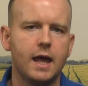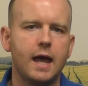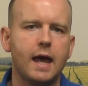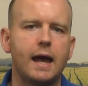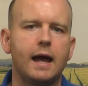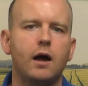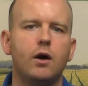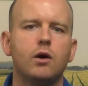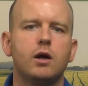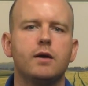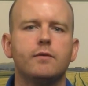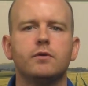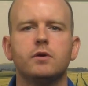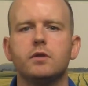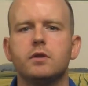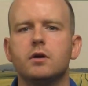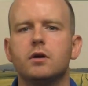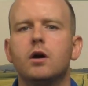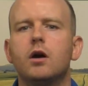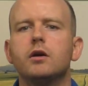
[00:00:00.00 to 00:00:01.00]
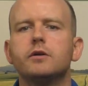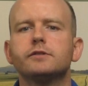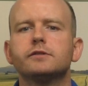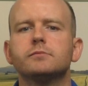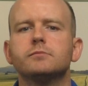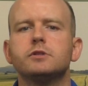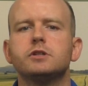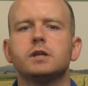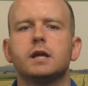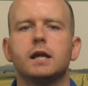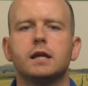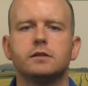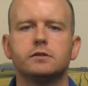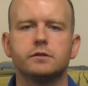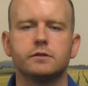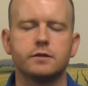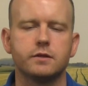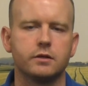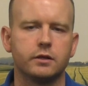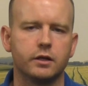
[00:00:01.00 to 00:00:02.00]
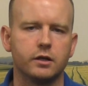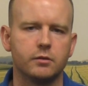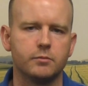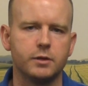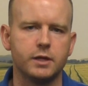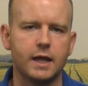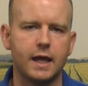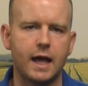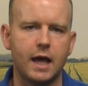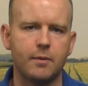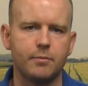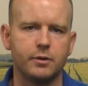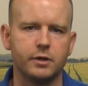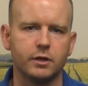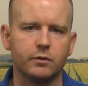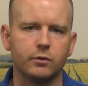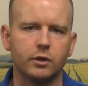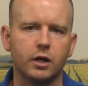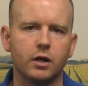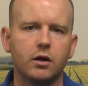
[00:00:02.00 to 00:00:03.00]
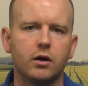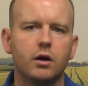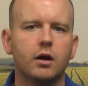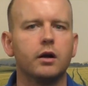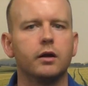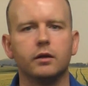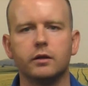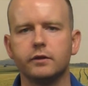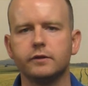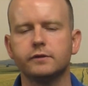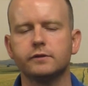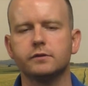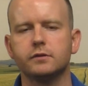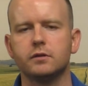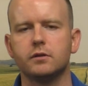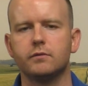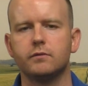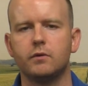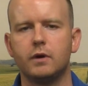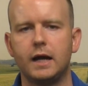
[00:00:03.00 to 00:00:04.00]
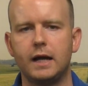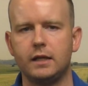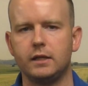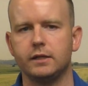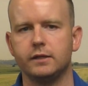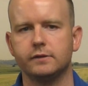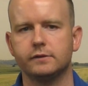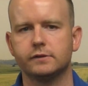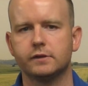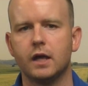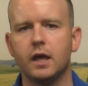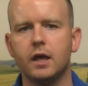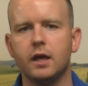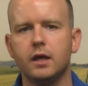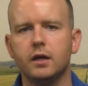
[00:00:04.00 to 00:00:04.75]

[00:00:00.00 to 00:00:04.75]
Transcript: However, there are some changes that are going to be happening regardless of rallies.